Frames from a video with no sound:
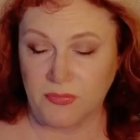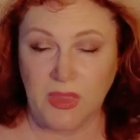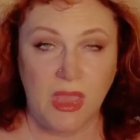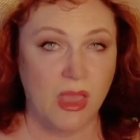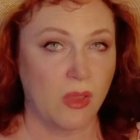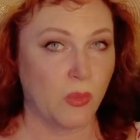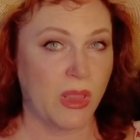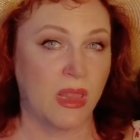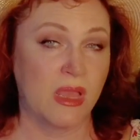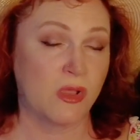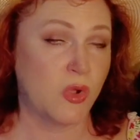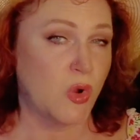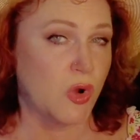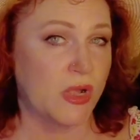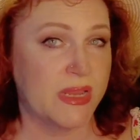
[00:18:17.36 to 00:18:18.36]
Well,
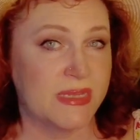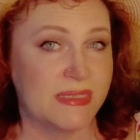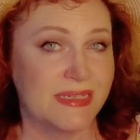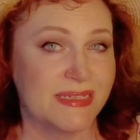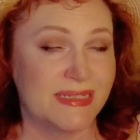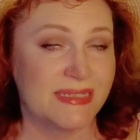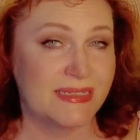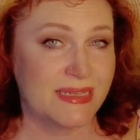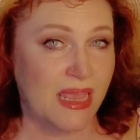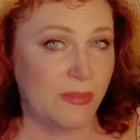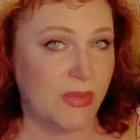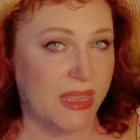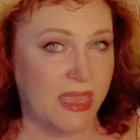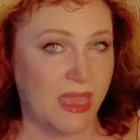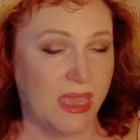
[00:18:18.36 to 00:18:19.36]
according to some
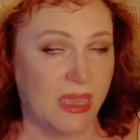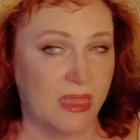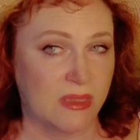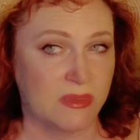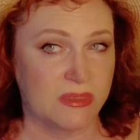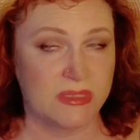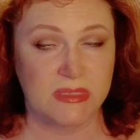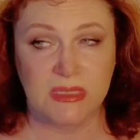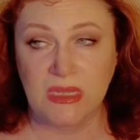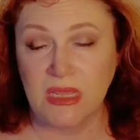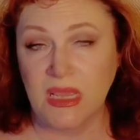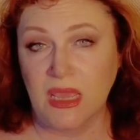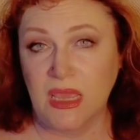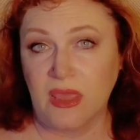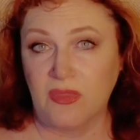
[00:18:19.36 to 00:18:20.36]
accounts,
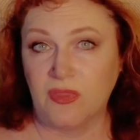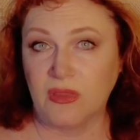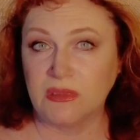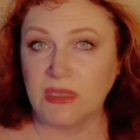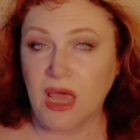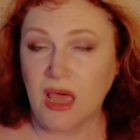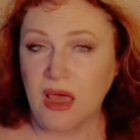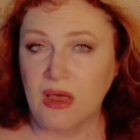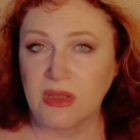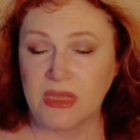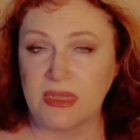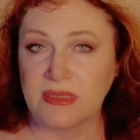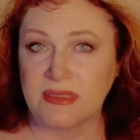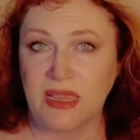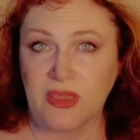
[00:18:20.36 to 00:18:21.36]
the law
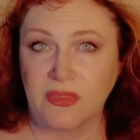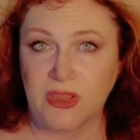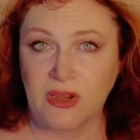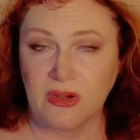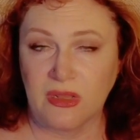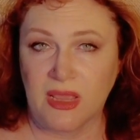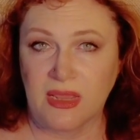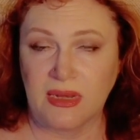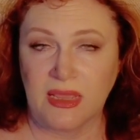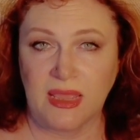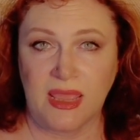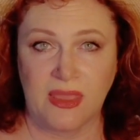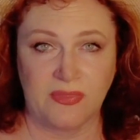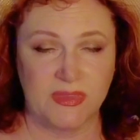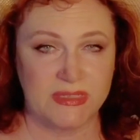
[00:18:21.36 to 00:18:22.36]
in South Carolina
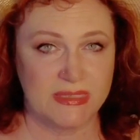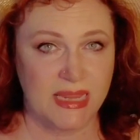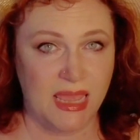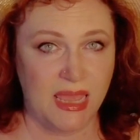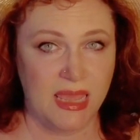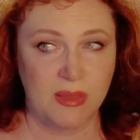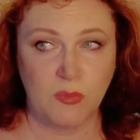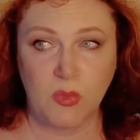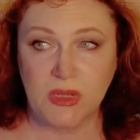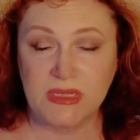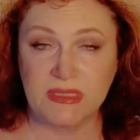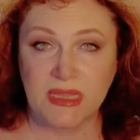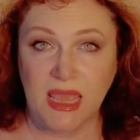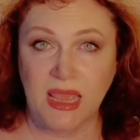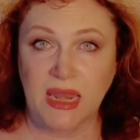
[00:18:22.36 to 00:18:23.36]
at the time was
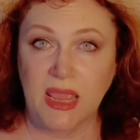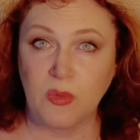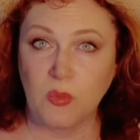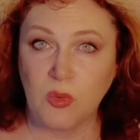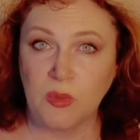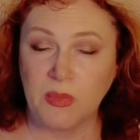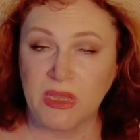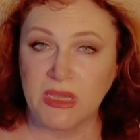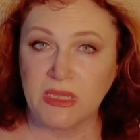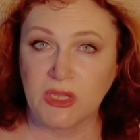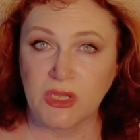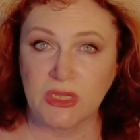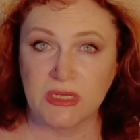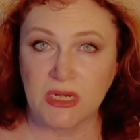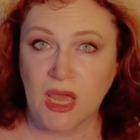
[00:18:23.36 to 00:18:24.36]
that a woman
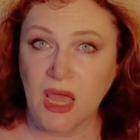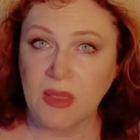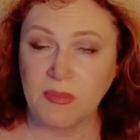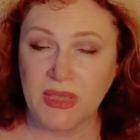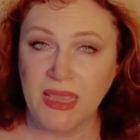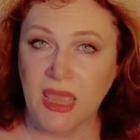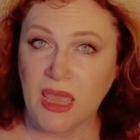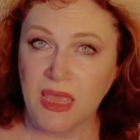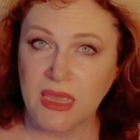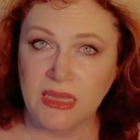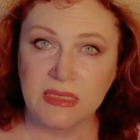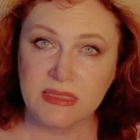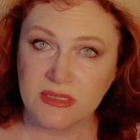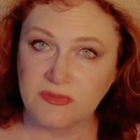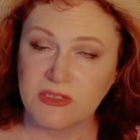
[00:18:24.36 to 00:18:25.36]
could not be
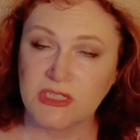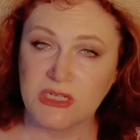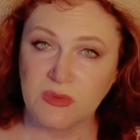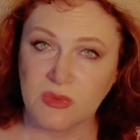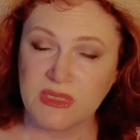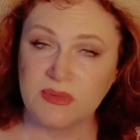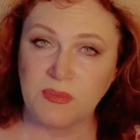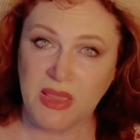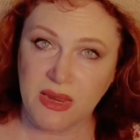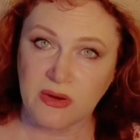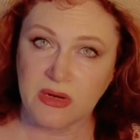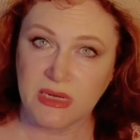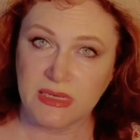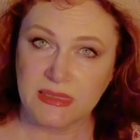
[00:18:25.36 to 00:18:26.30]
hanged if she was married.